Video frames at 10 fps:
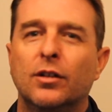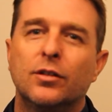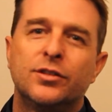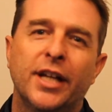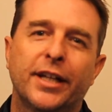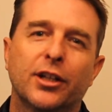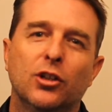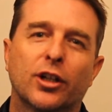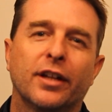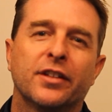taking a
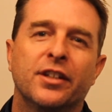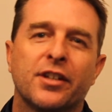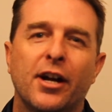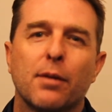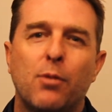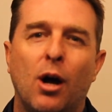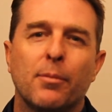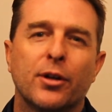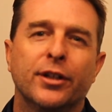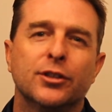look at the entire
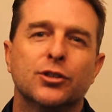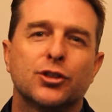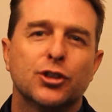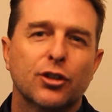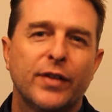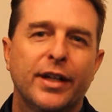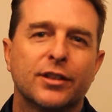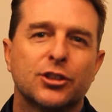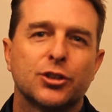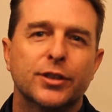property, surveying
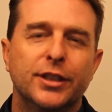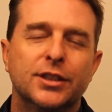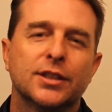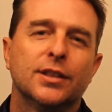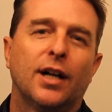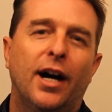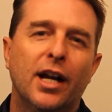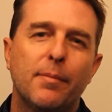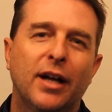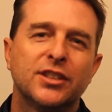the trees,
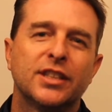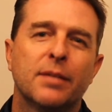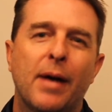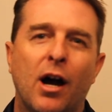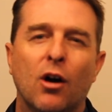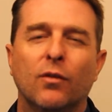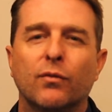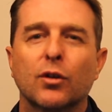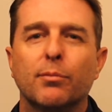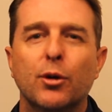itemizing them out
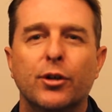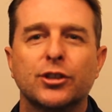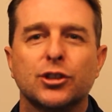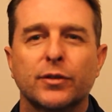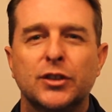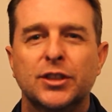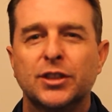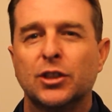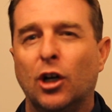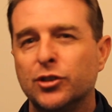for pruning
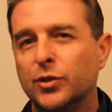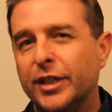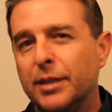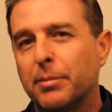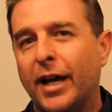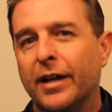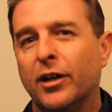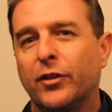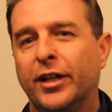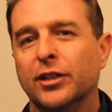services and also any plant
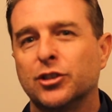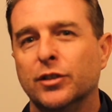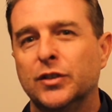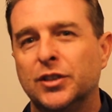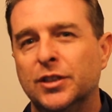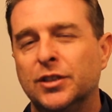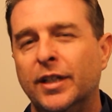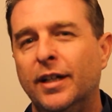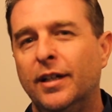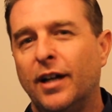health care services,
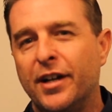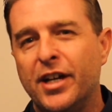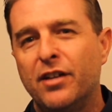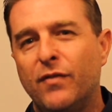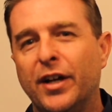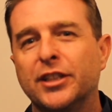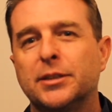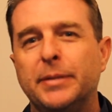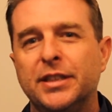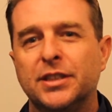identifying
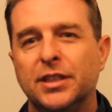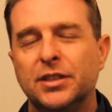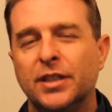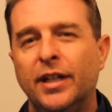species,